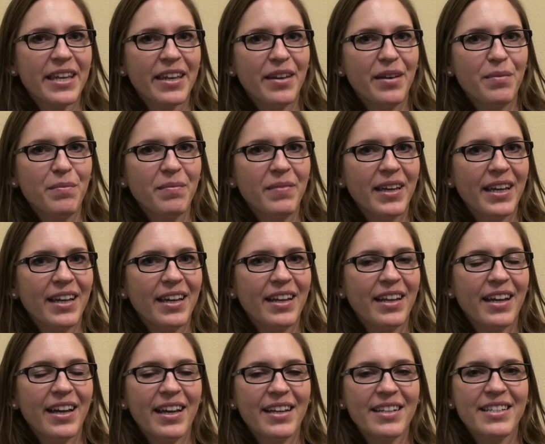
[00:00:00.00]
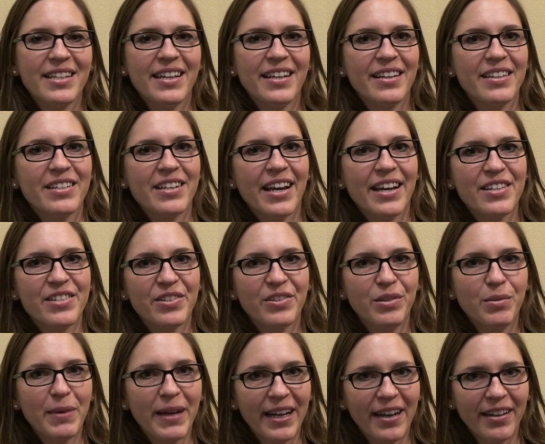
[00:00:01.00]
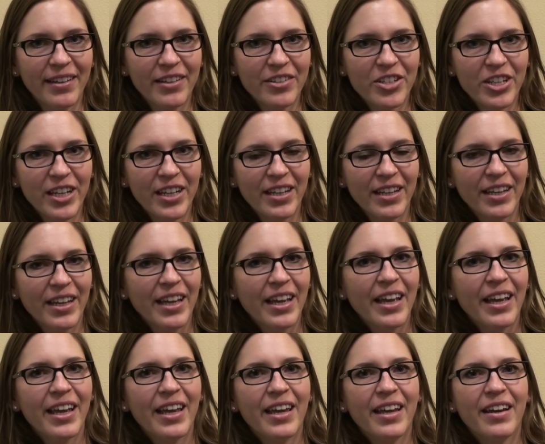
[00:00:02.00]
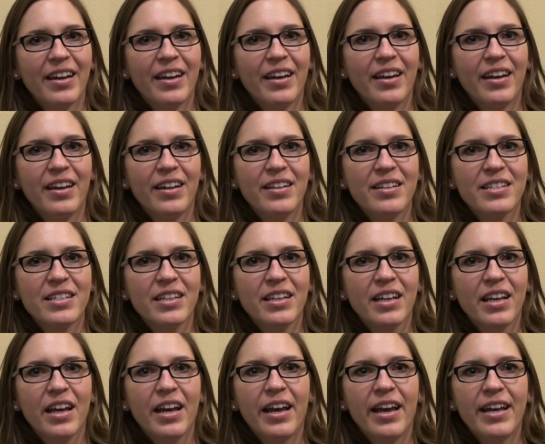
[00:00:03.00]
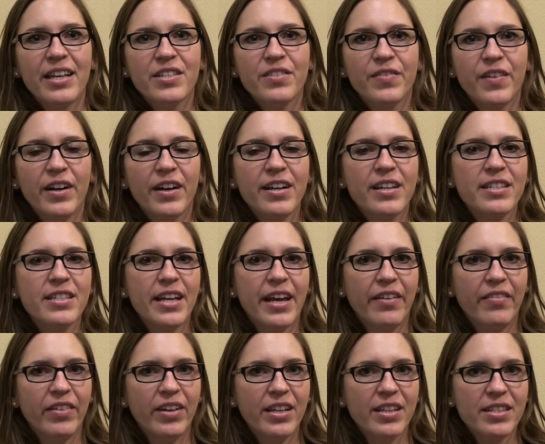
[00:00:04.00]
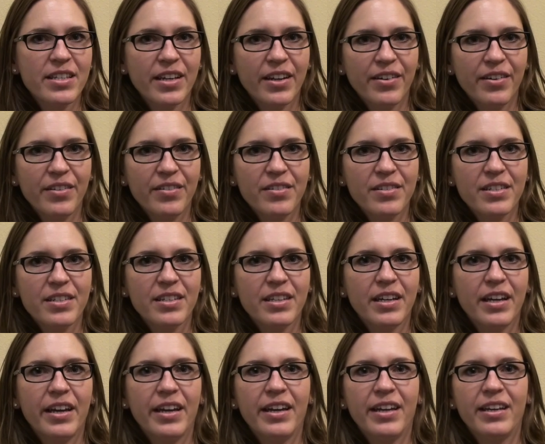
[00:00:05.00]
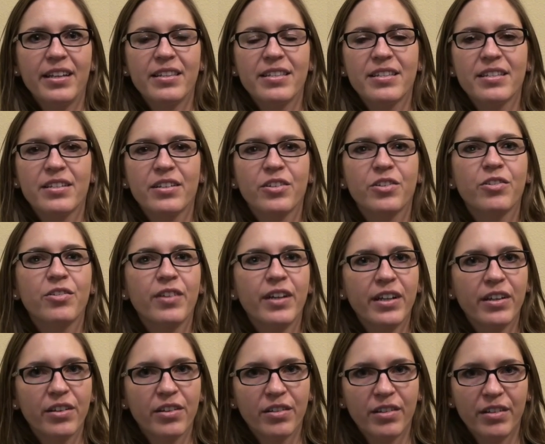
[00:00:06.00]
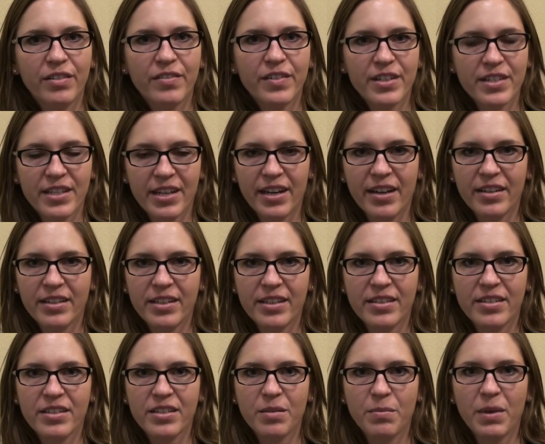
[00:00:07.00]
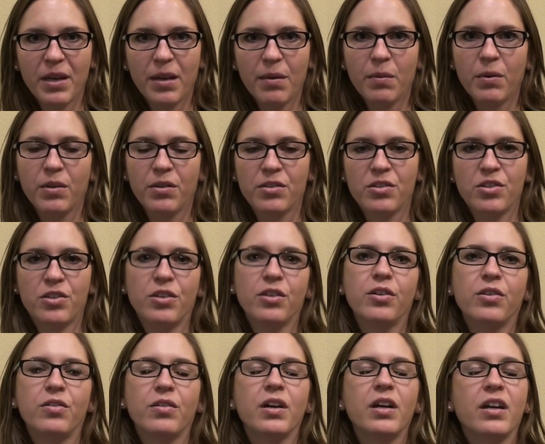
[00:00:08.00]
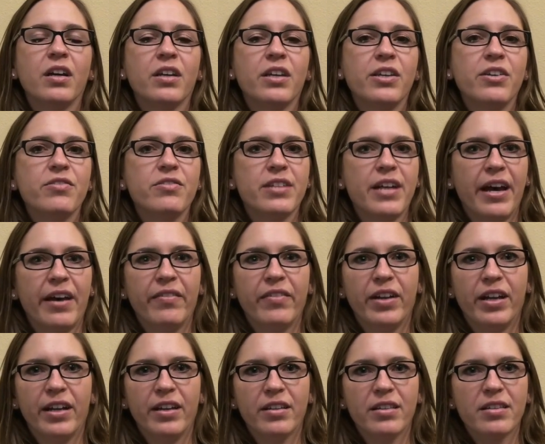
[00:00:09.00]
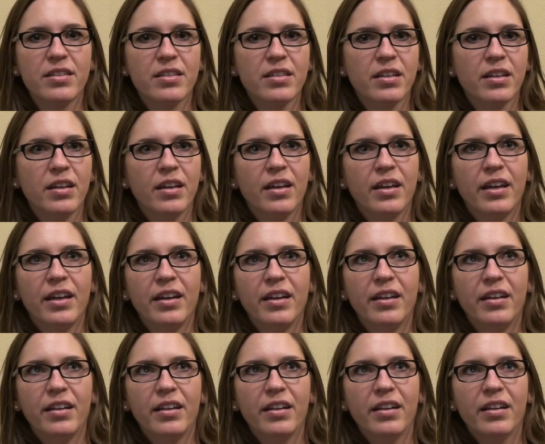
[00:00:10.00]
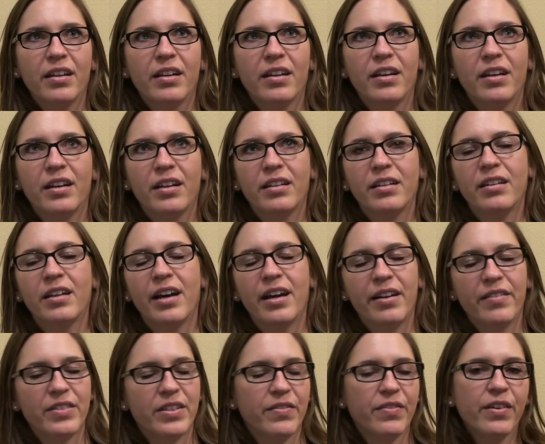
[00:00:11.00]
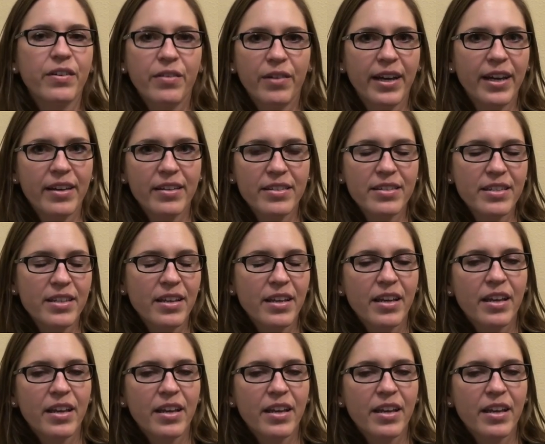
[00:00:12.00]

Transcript: Kim, and I teach high school biology. And as far as evidence goes, it's critical for scientists to be able to use evidence in a lot of different ways.